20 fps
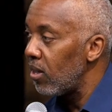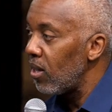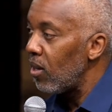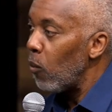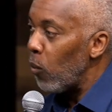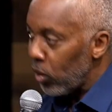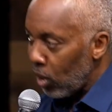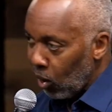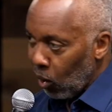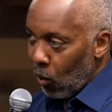
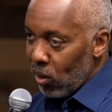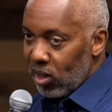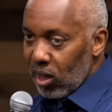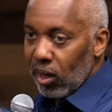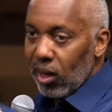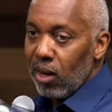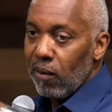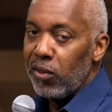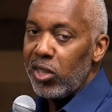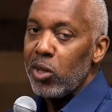will the Lord
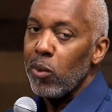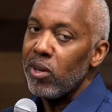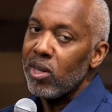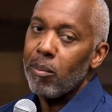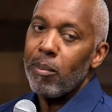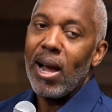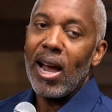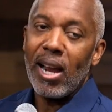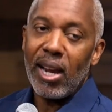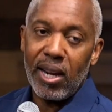deliver you into
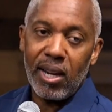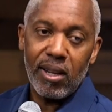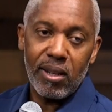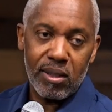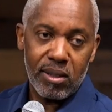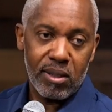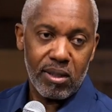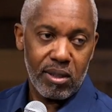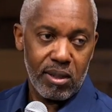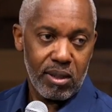my
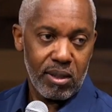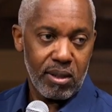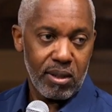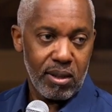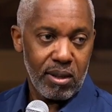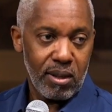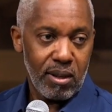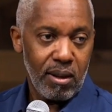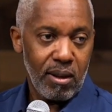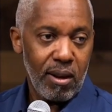hands.
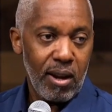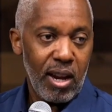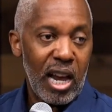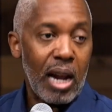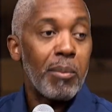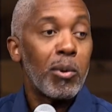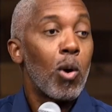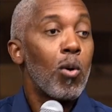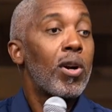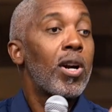
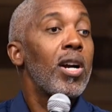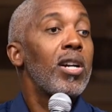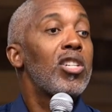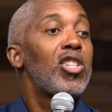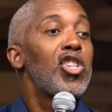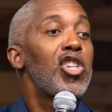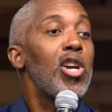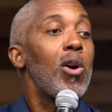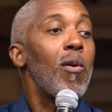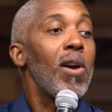I'm going to cut
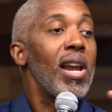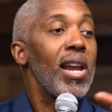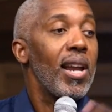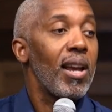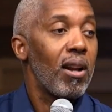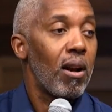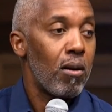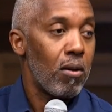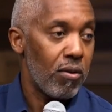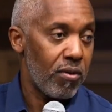your head
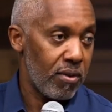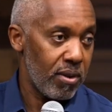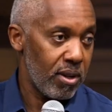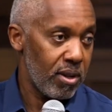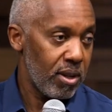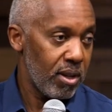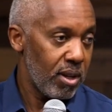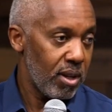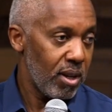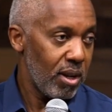off
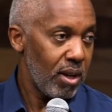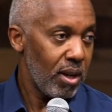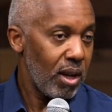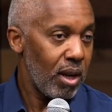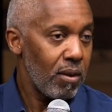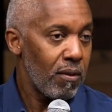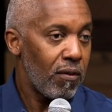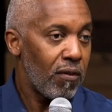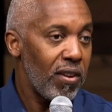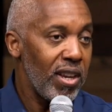
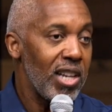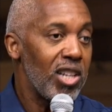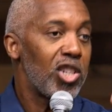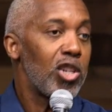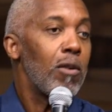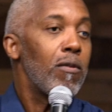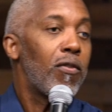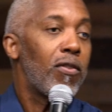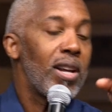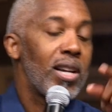and feed
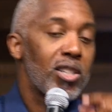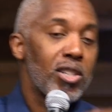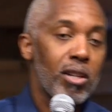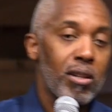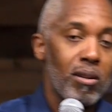your flesh to